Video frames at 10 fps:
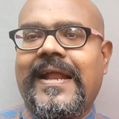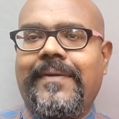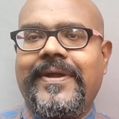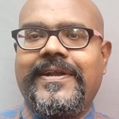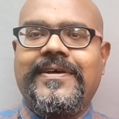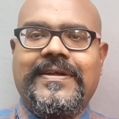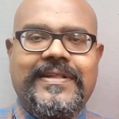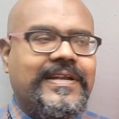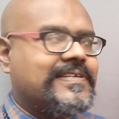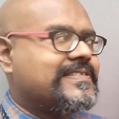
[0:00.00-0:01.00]
parameter,
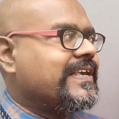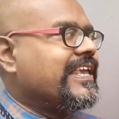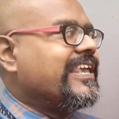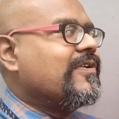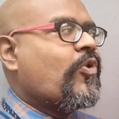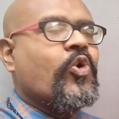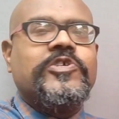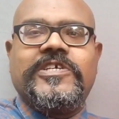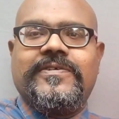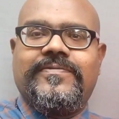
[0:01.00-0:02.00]
that is
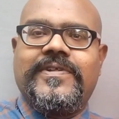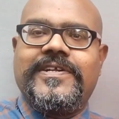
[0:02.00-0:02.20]
EOG,